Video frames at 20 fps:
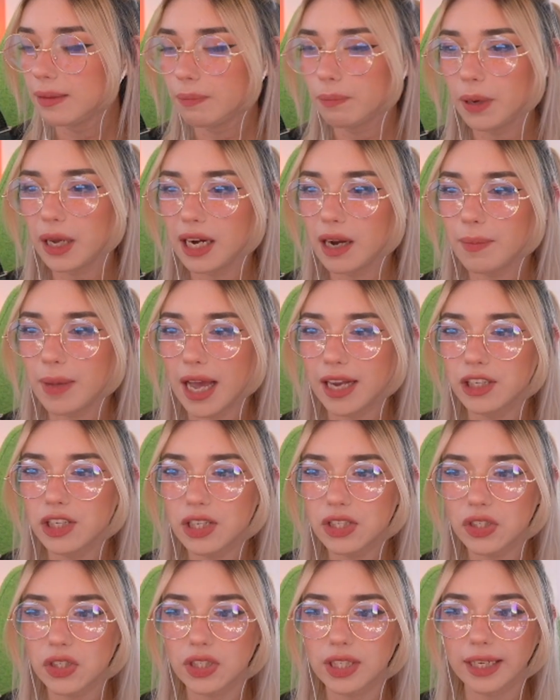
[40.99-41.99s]
but imagine
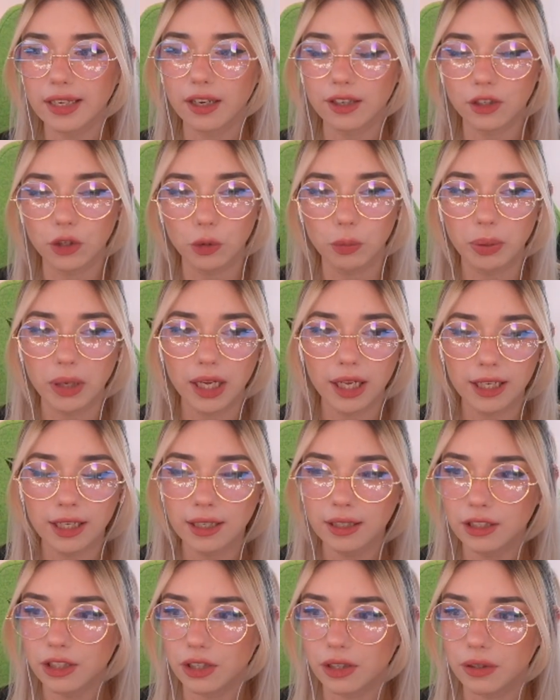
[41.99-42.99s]
it's just like a coupon
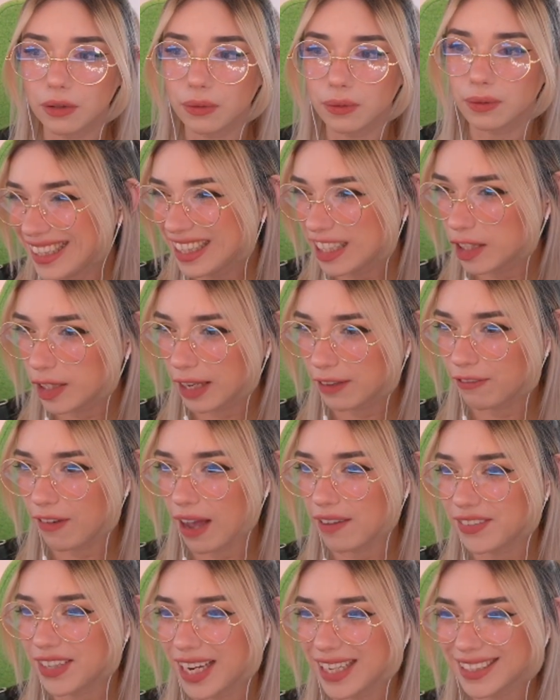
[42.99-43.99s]
to like
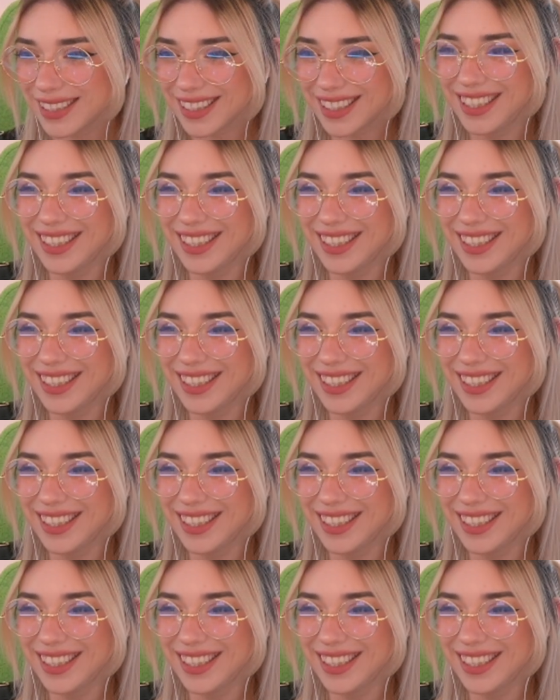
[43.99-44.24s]
Five Guys.